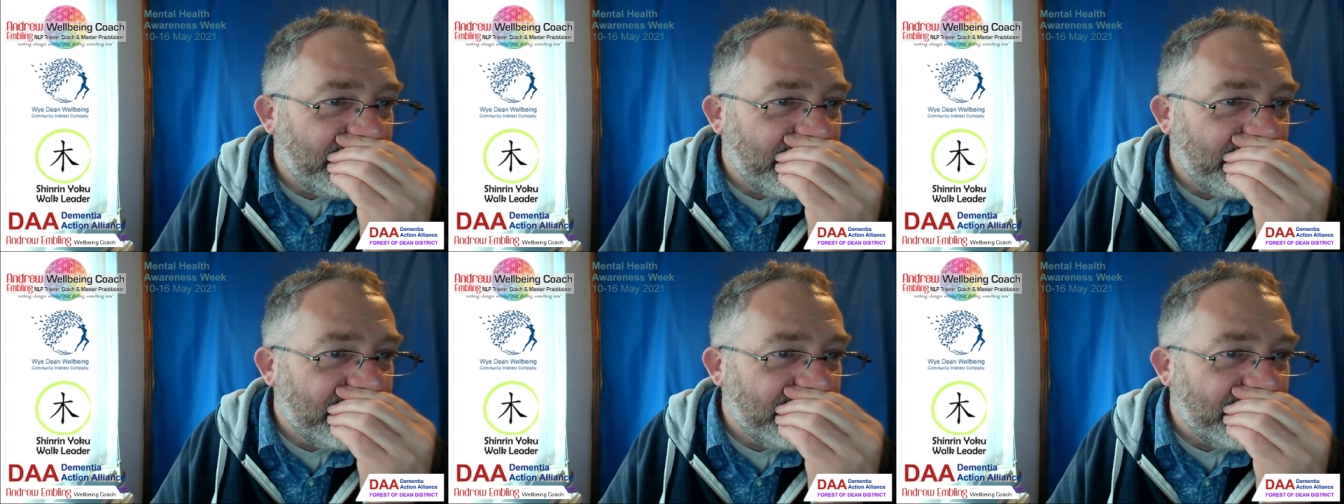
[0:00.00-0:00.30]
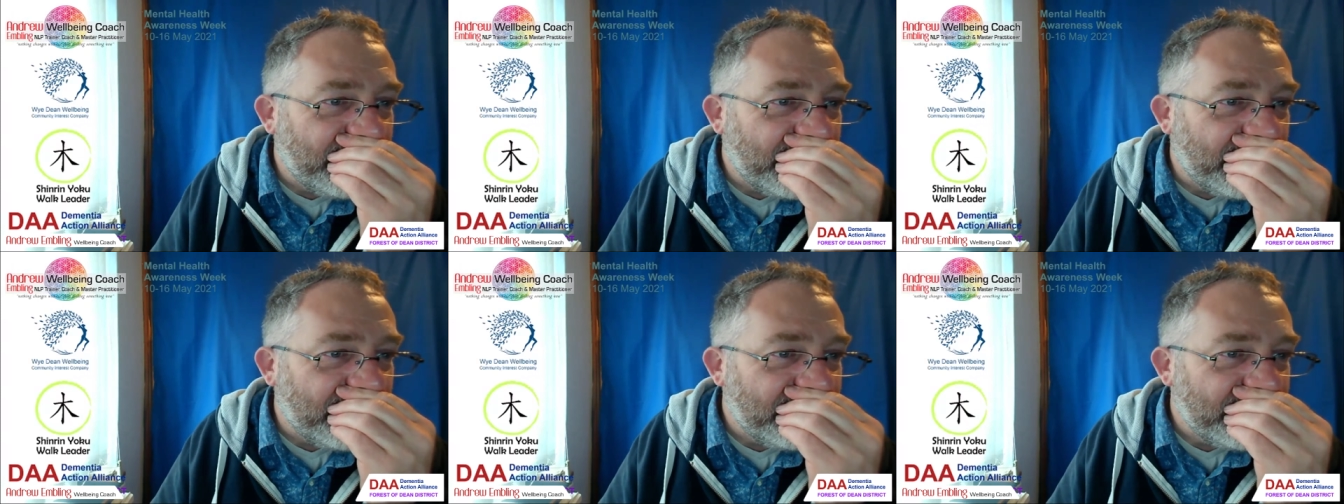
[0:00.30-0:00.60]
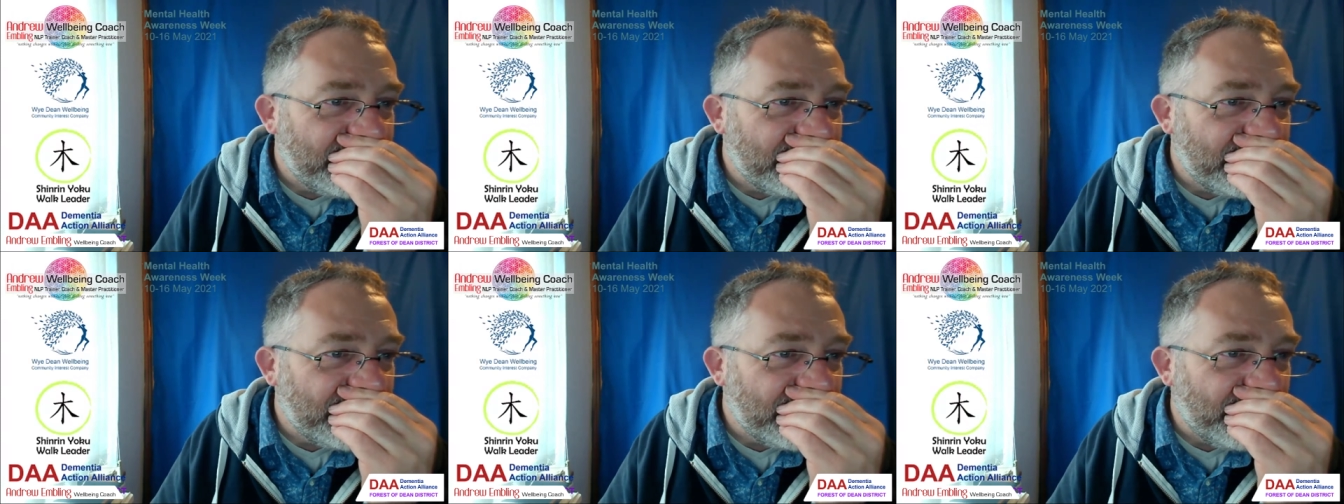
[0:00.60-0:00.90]
Okay, I'm
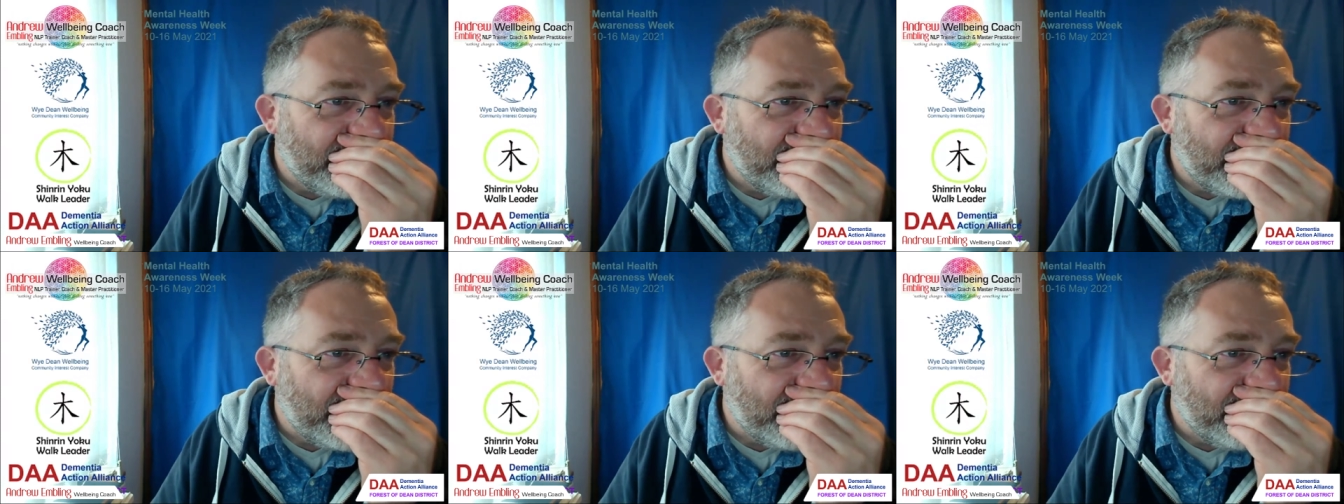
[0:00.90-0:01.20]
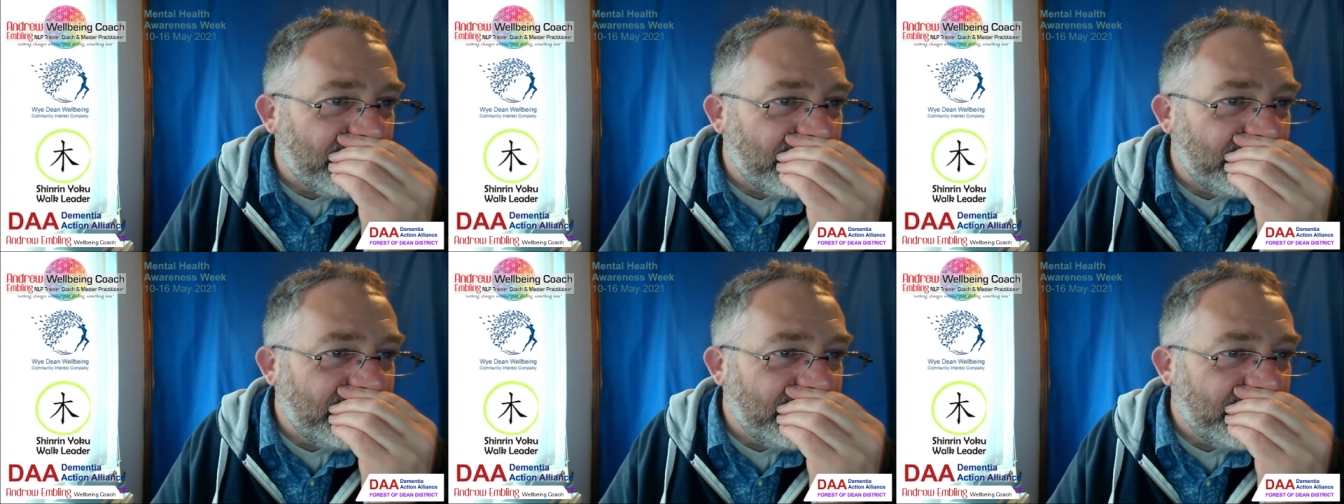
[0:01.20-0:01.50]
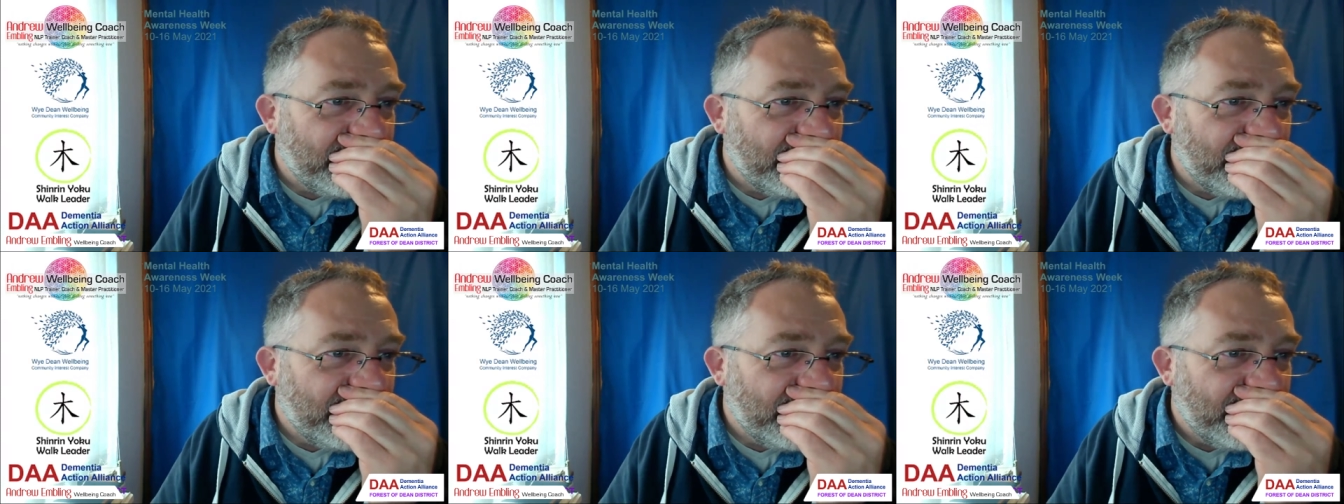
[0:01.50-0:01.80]
going to try that one.
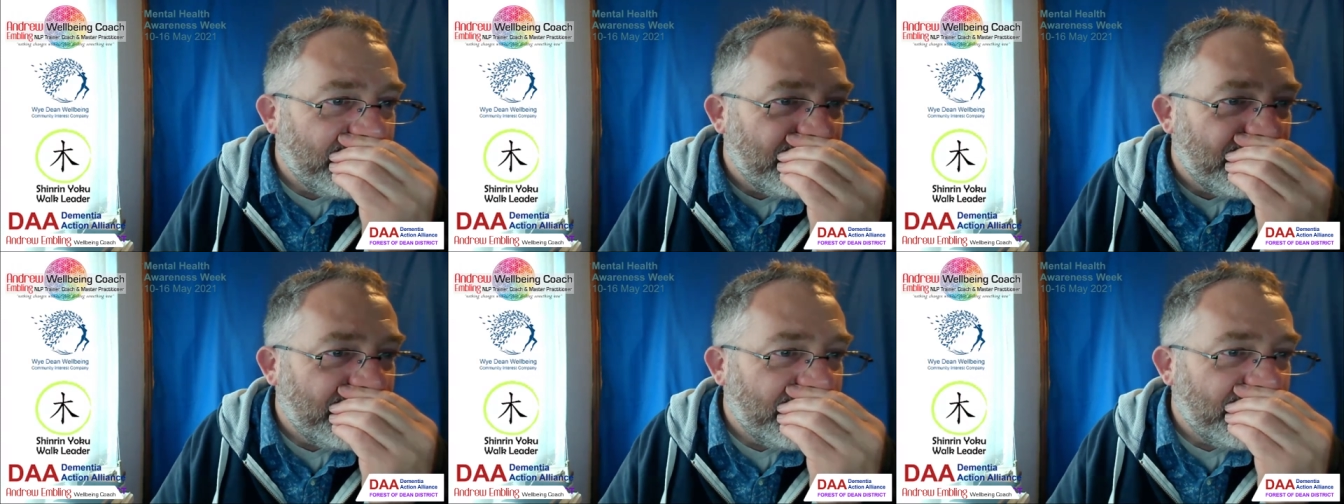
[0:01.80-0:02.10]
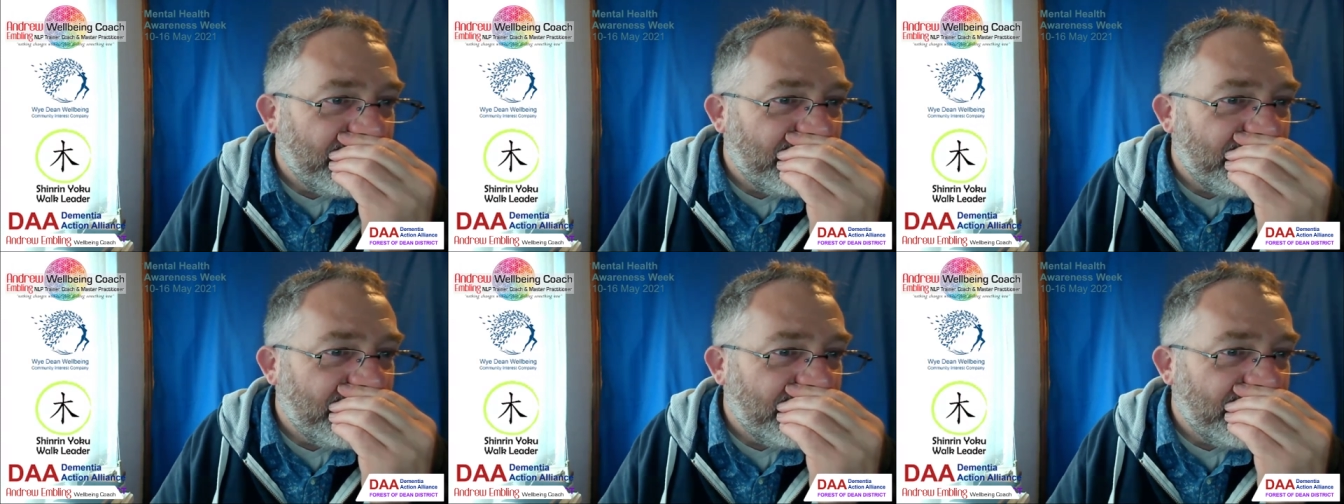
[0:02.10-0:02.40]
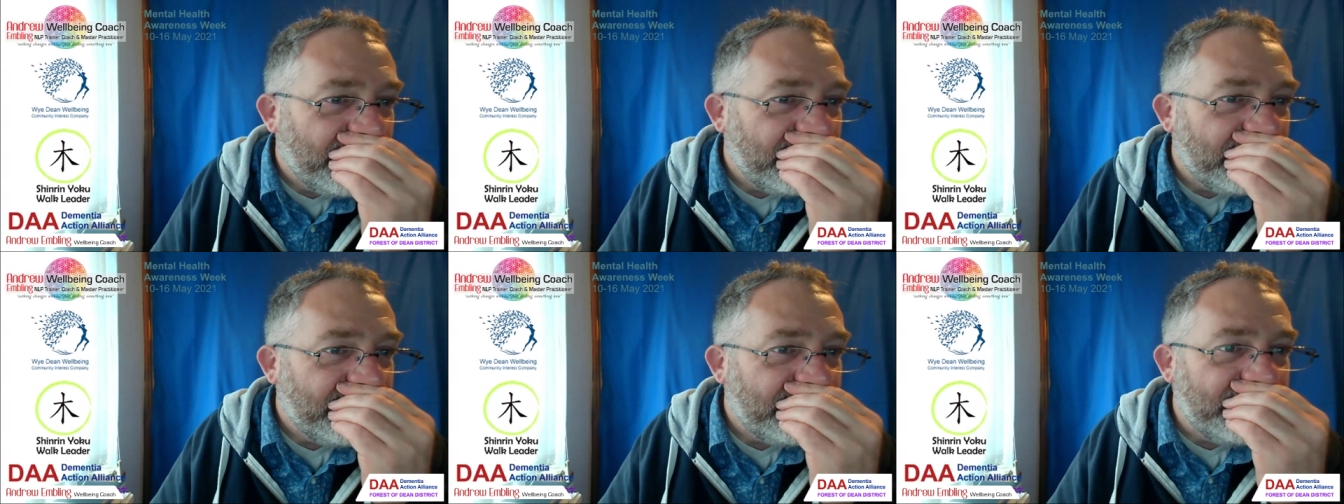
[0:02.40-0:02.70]

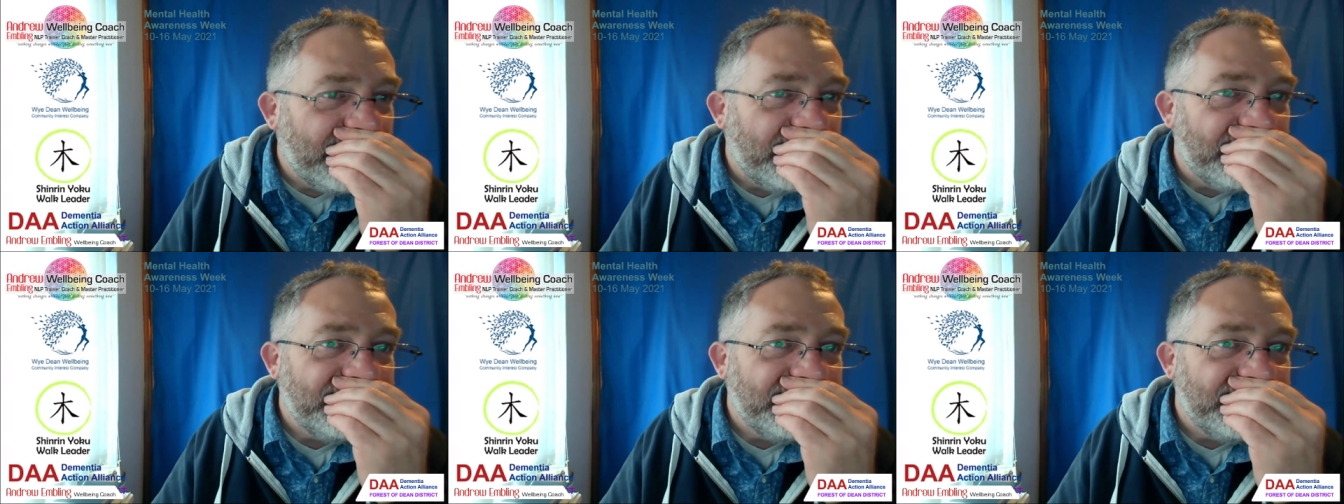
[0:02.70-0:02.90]
No,